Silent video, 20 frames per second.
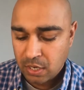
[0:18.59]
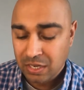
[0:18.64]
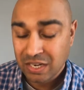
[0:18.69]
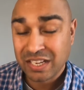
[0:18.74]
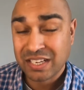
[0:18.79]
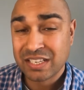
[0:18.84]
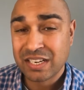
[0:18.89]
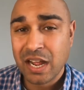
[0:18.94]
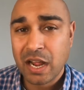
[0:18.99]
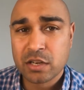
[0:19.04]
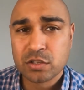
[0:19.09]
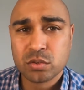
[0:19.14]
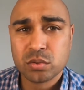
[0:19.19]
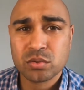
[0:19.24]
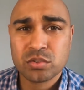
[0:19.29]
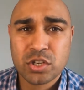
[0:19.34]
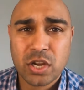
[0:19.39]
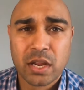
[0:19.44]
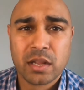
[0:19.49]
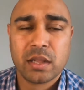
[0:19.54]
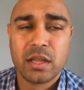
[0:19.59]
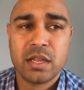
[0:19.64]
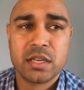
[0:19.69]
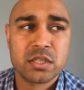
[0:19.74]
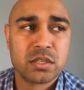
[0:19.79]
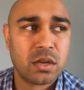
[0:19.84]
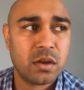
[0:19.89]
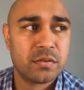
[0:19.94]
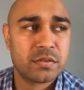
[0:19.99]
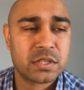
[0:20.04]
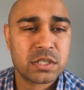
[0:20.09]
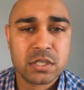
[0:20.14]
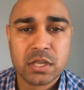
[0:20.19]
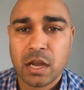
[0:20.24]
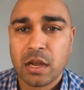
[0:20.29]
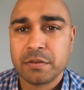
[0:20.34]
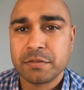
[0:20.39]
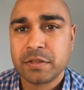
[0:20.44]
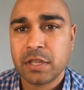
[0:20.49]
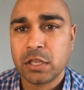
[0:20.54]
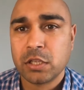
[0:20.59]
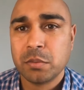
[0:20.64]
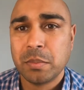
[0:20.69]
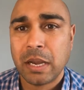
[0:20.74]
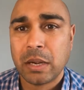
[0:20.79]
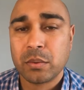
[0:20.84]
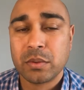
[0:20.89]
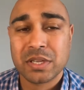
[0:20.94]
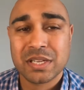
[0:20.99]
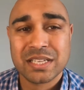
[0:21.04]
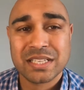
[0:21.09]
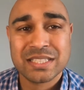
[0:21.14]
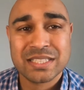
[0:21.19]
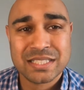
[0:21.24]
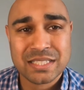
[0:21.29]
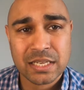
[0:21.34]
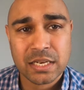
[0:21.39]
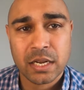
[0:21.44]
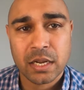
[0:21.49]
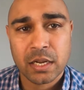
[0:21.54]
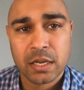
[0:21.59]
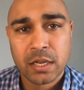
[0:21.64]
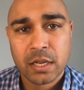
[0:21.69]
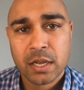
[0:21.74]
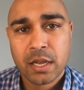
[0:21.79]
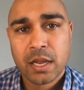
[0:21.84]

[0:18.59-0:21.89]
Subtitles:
like an actual checklist of stuff that you might want to consider